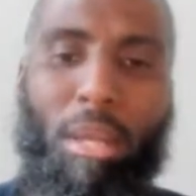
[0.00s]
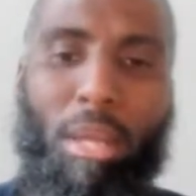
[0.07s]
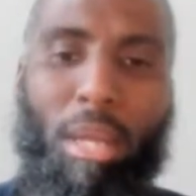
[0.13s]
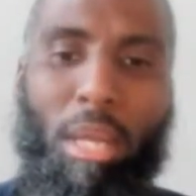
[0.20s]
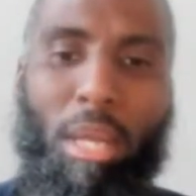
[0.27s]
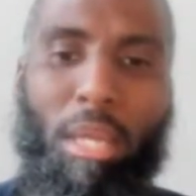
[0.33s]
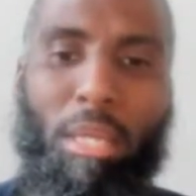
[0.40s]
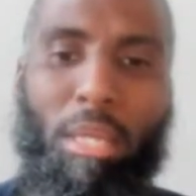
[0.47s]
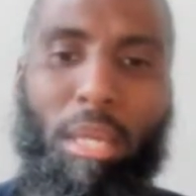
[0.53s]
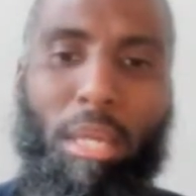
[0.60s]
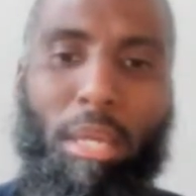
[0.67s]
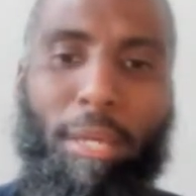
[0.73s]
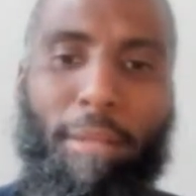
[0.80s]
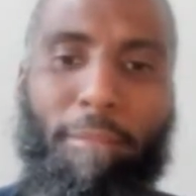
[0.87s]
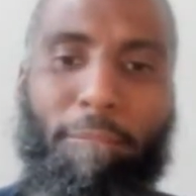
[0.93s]
And
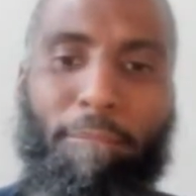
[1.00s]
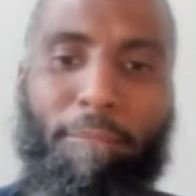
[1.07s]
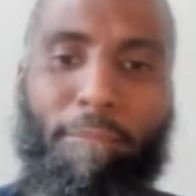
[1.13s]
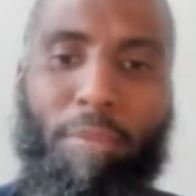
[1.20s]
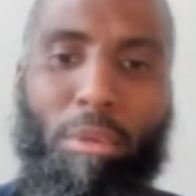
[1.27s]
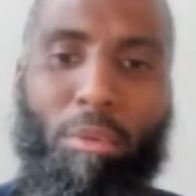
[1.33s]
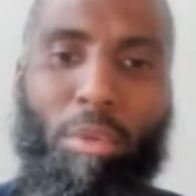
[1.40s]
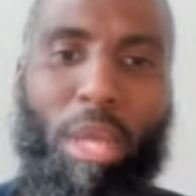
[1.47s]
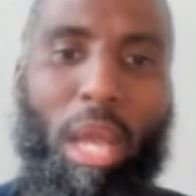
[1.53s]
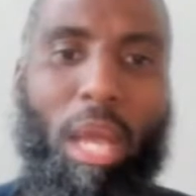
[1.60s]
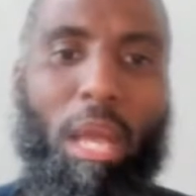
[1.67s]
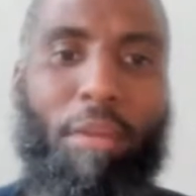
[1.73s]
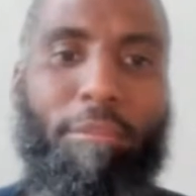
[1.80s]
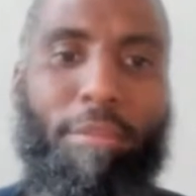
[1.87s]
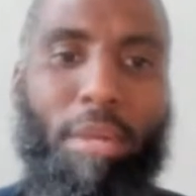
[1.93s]
we
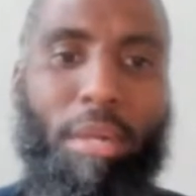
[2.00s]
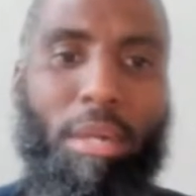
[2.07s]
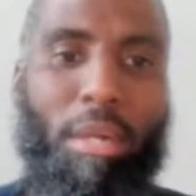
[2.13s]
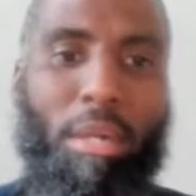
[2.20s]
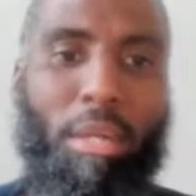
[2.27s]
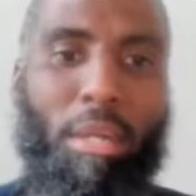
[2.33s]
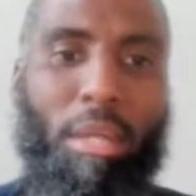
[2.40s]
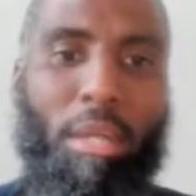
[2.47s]
have other